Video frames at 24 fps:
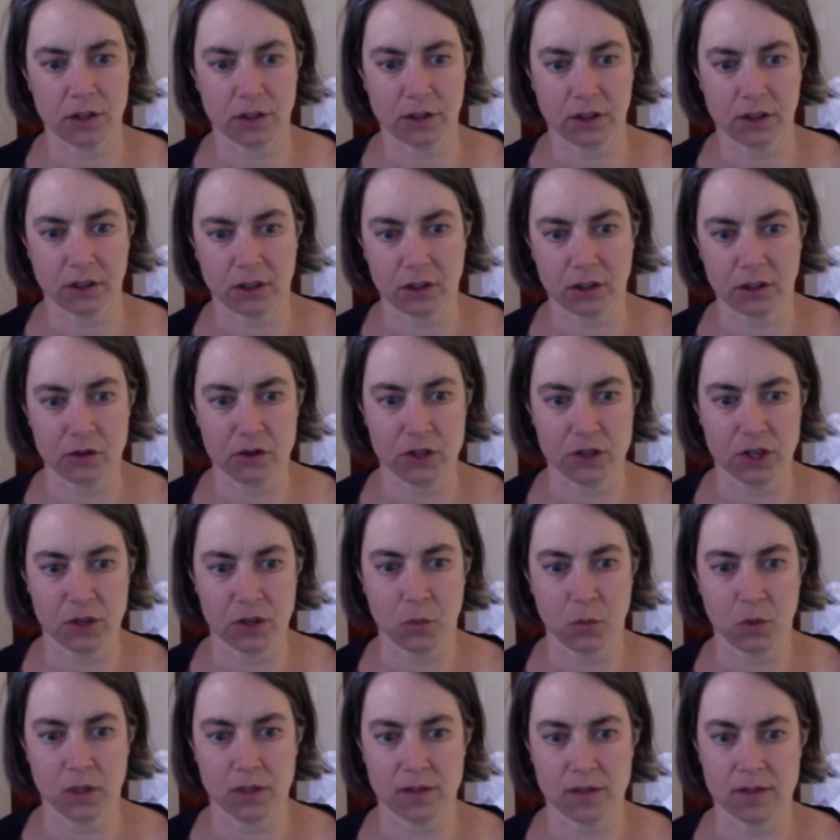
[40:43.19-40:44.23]

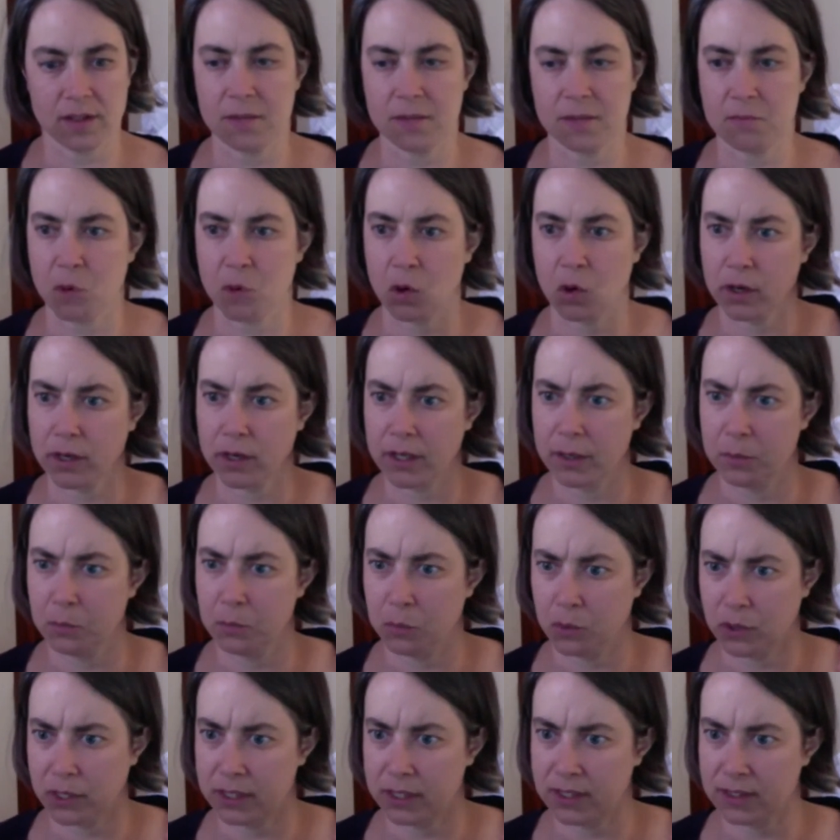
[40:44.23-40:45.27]
conclusion will seem more
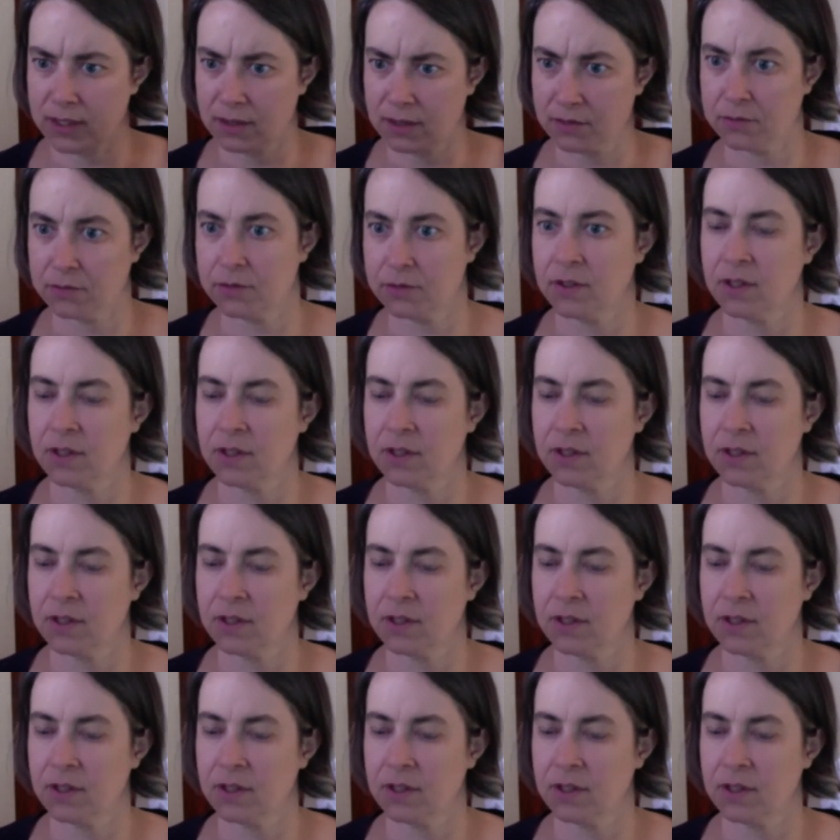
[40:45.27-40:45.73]
impressive.